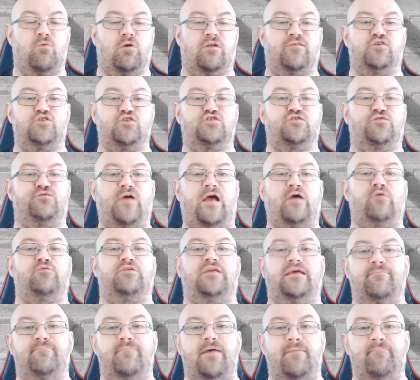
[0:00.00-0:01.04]
of whose
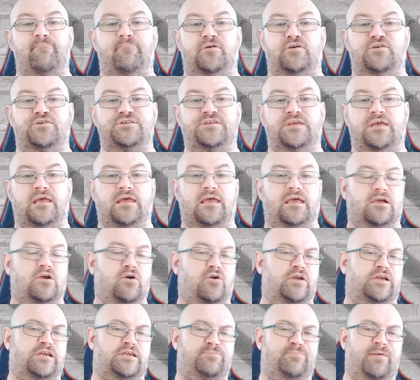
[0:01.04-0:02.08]
founding members
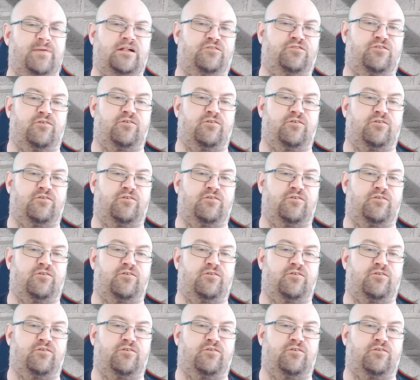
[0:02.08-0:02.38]
got expelled